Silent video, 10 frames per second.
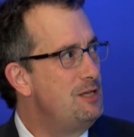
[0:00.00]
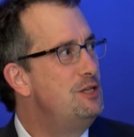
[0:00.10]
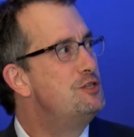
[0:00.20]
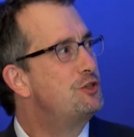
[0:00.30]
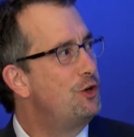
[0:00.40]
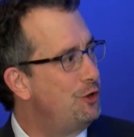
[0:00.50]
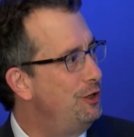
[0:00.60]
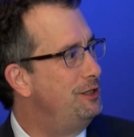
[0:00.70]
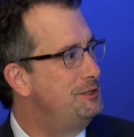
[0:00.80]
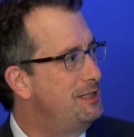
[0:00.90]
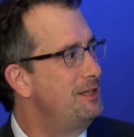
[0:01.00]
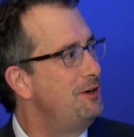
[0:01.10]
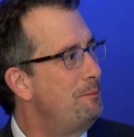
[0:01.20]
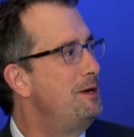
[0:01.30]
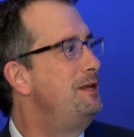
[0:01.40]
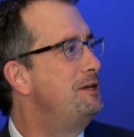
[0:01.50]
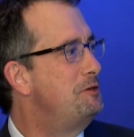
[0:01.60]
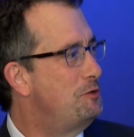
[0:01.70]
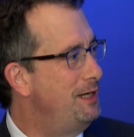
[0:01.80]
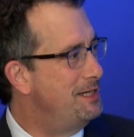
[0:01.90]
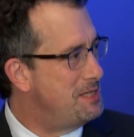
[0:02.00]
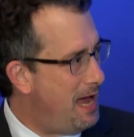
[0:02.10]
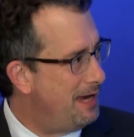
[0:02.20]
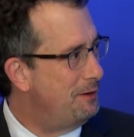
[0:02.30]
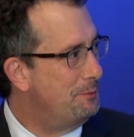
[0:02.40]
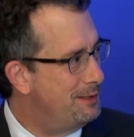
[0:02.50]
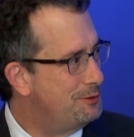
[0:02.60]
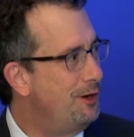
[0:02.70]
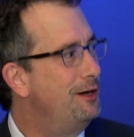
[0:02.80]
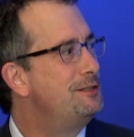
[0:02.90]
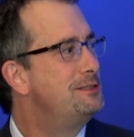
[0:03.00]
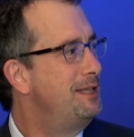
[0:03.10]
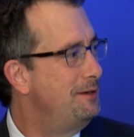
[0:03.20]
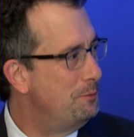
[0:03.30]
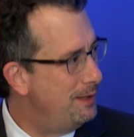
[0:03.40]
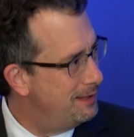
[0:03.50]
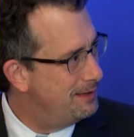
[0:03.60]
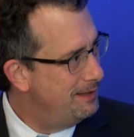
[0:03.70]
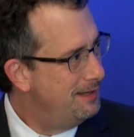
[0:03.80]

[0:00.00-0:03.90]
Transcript: discouraged that the number needed to treat is higher with drugs than with